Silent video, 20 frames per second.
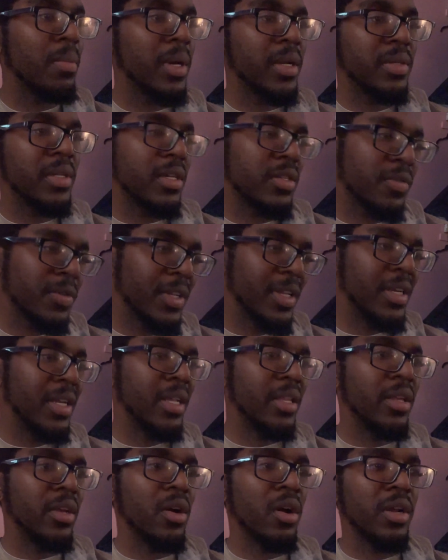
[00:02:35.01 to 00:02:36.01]
but doesn't really
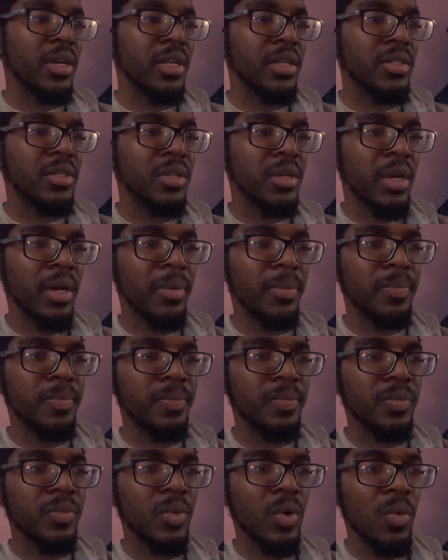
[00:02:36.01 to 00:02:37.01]
need the audience,
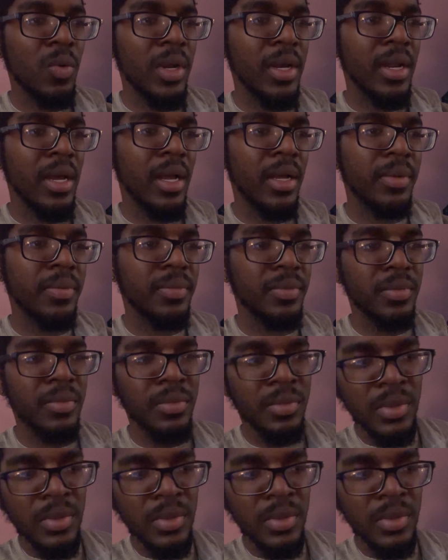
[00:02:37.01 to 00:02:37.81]
or whatnot.